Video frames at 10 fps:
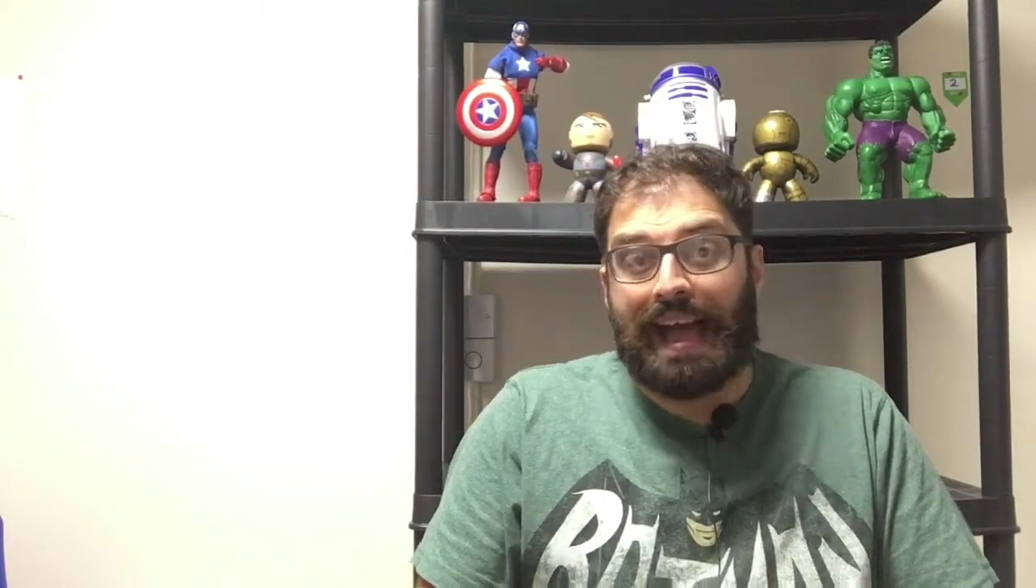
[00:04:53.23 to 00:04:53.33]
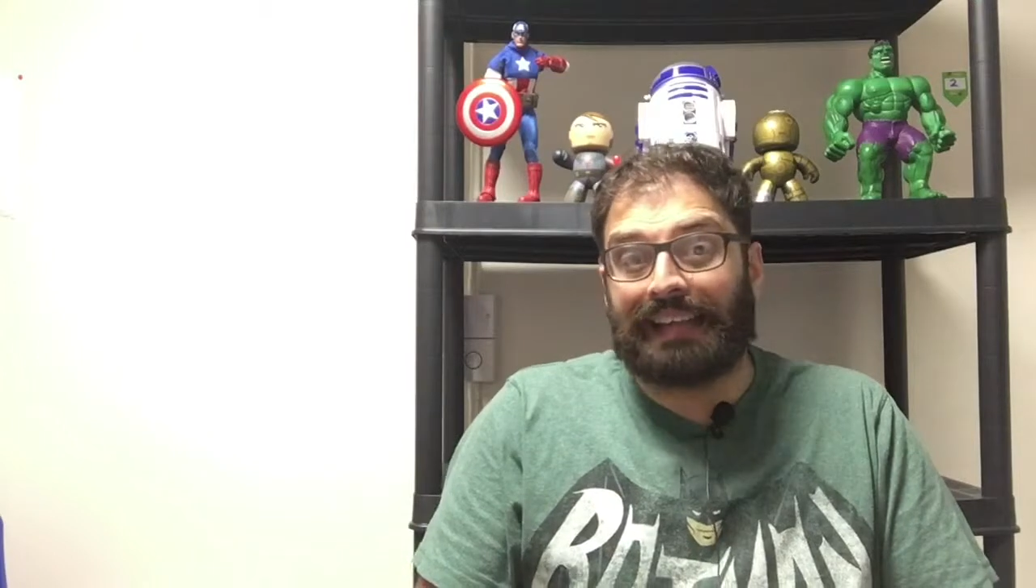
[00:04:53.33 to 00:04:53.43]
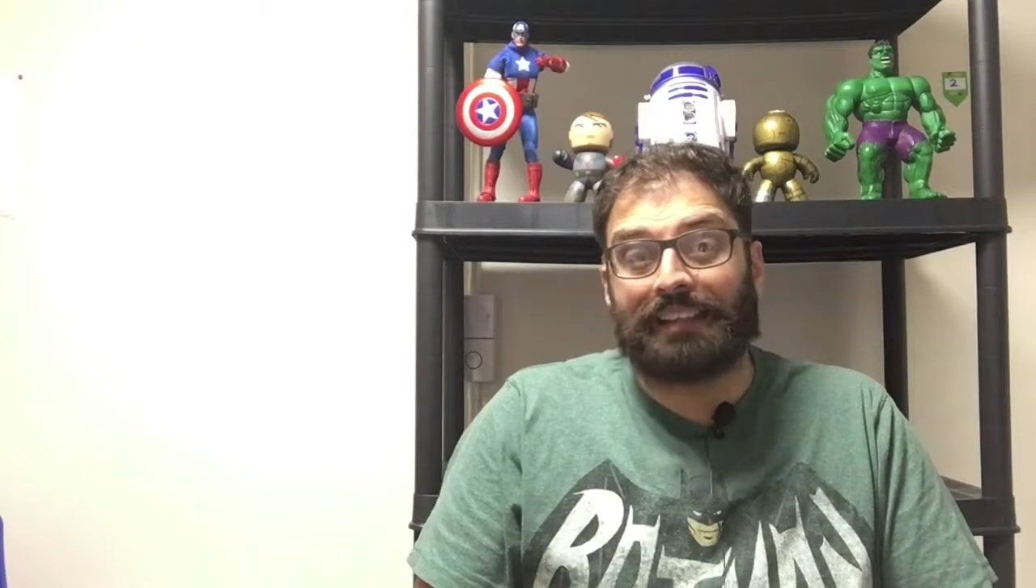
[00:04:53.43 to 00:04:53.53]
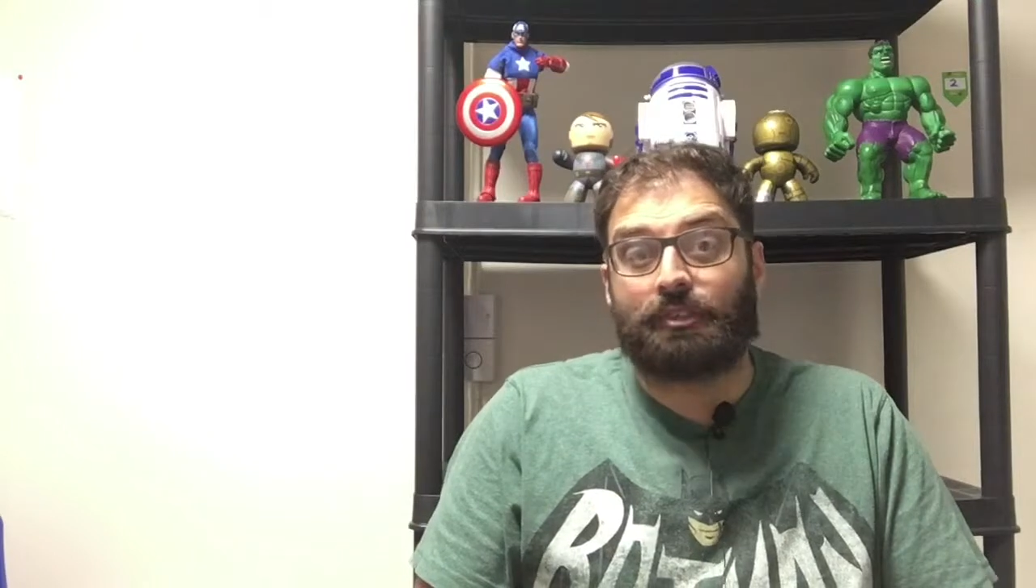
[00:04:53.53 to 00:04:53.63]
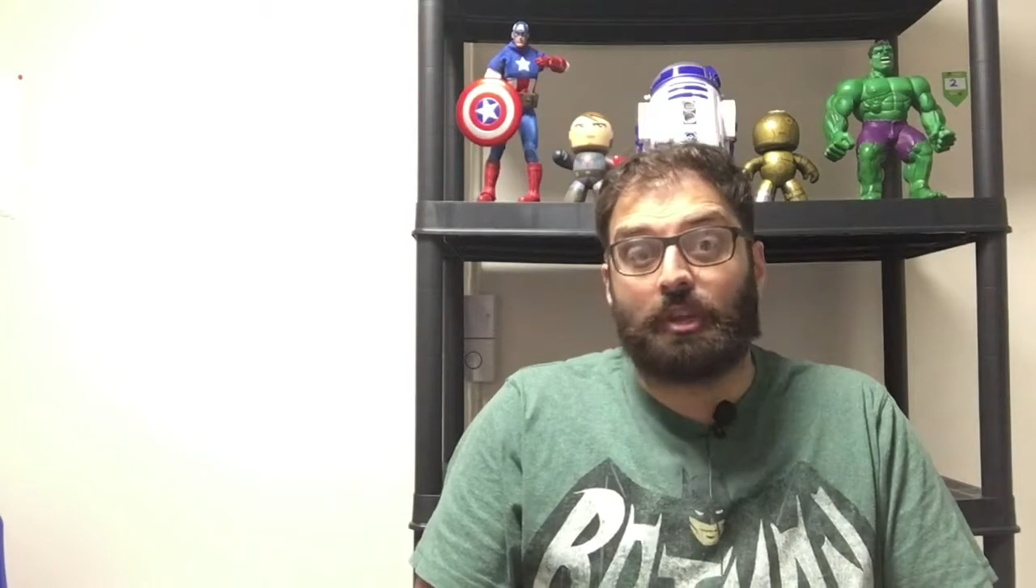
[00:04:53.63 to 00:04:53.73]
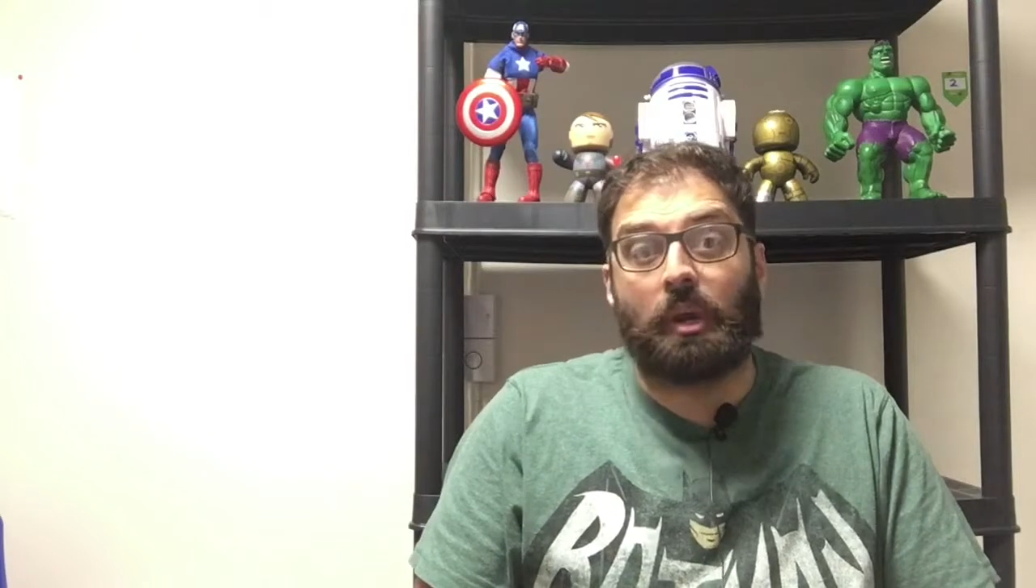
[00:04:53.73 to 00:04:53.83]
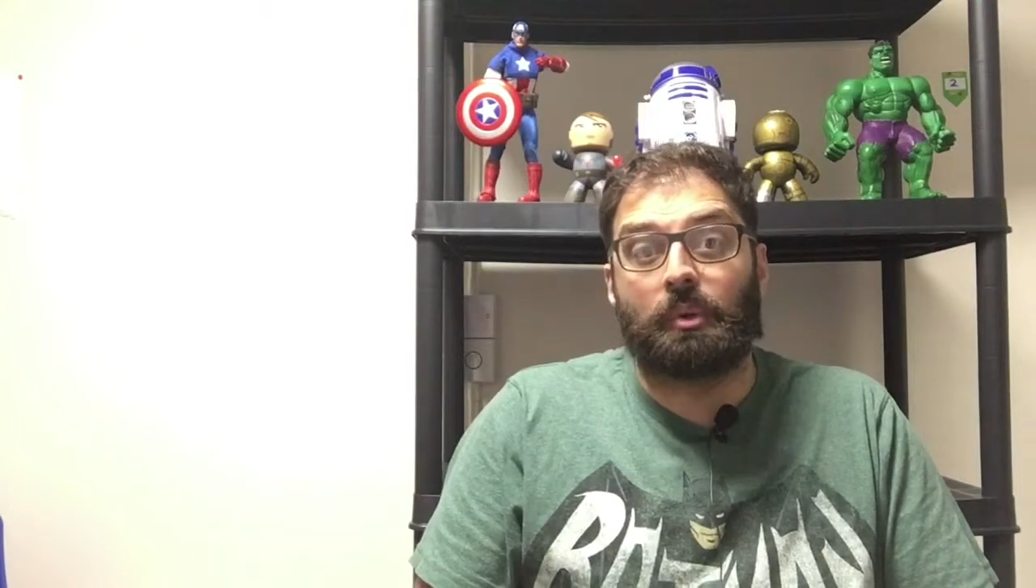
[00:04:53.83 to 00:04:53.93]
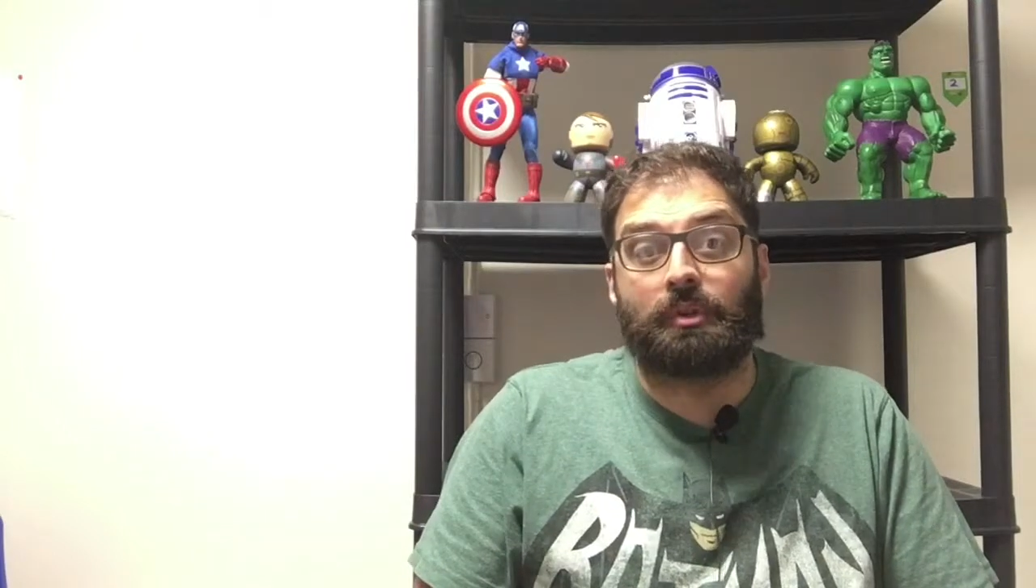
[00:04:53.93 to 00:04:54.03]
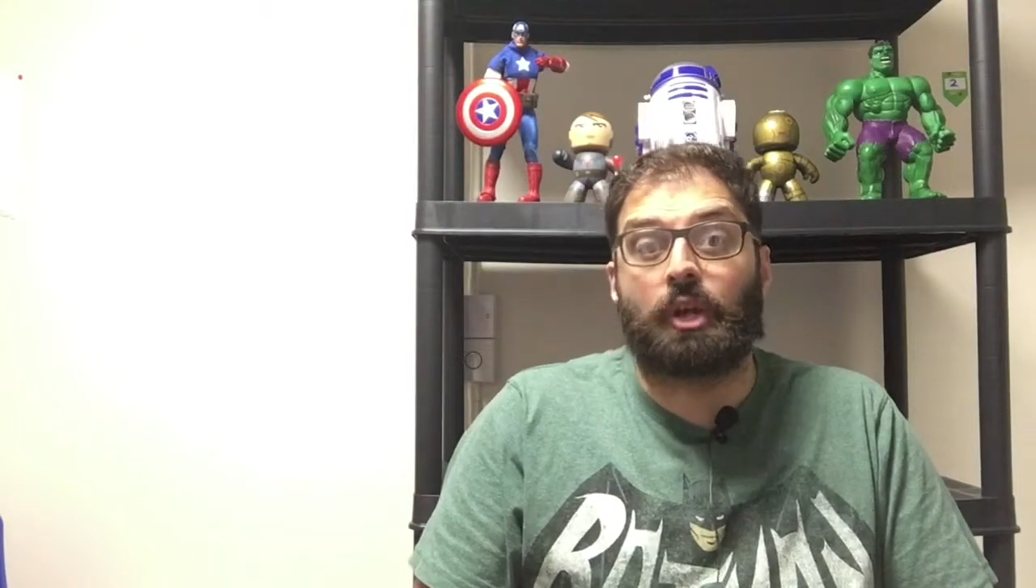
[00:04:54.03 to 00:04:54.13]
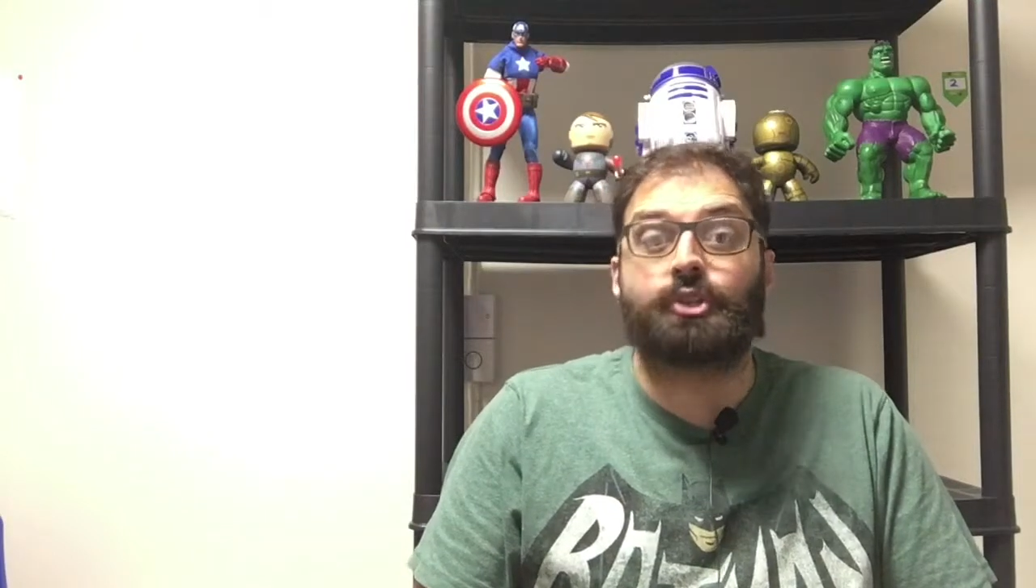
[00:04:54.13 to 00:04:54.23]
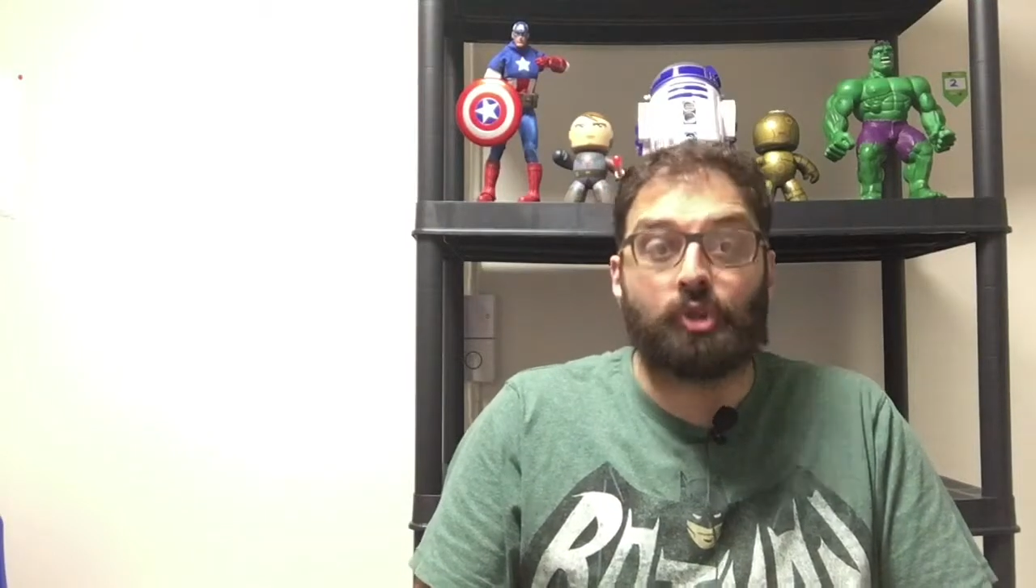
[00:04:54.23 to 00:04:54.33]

Atlas chose a